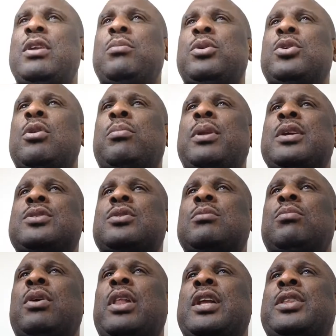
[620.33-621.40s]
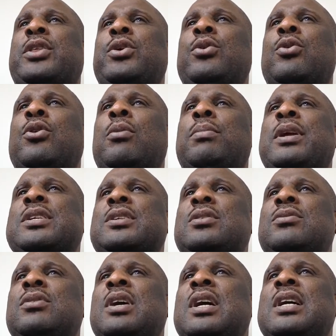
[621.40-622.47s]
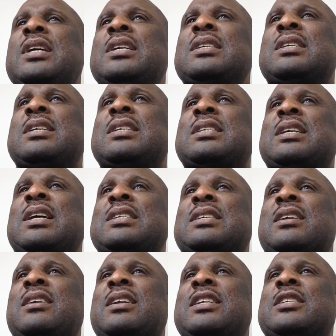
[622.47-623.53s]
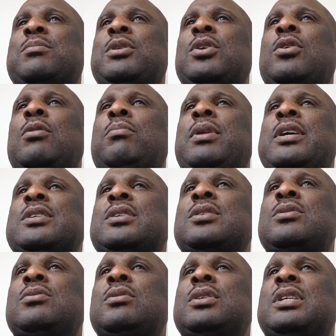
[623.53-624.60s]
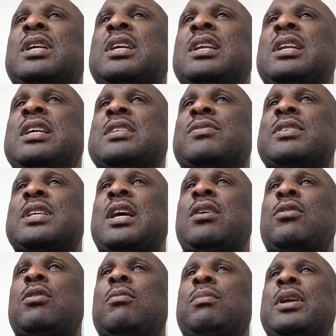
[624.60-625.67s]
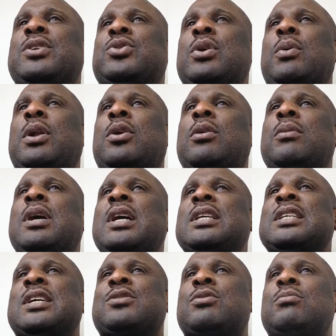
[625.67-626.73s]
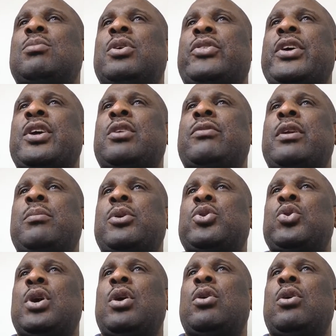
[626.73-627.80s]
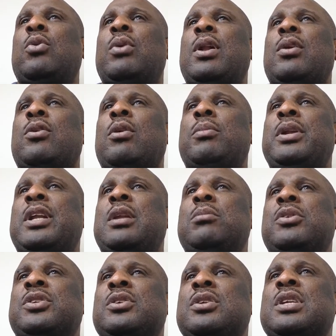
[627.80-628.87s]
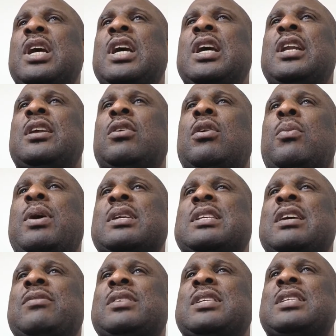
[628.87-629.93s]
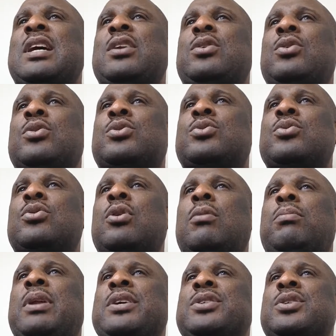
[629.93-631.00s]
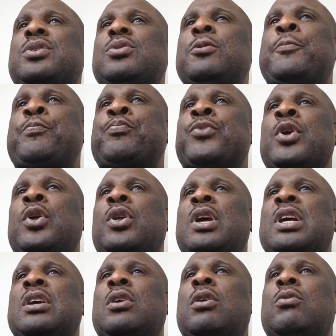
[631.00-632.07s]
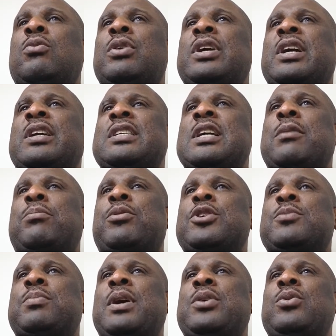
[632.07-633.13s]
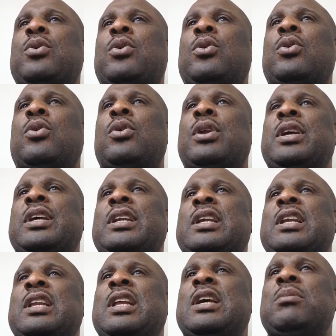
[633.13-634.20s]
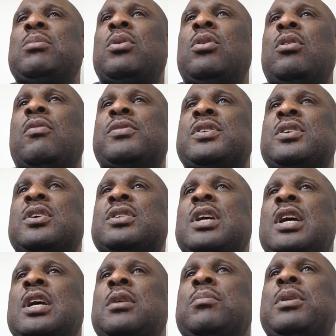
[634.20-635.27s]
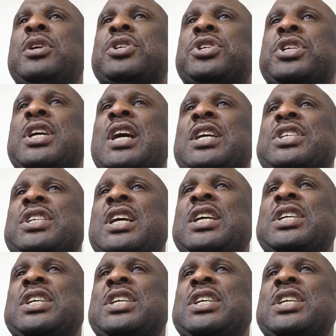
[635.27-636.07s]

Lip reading: you very much. God bless you. Brother Theo, God bless you. Sister Selena Smith, God bless you. Deaconess Fesaya, God bless you. Welcome. Pastor Mbo, thank you very much. You are all welcome in the name of Jesus. The God we are serving, Sister Dotun, God bless you. God will increase and prosper you all in the name of Jesus. Please share.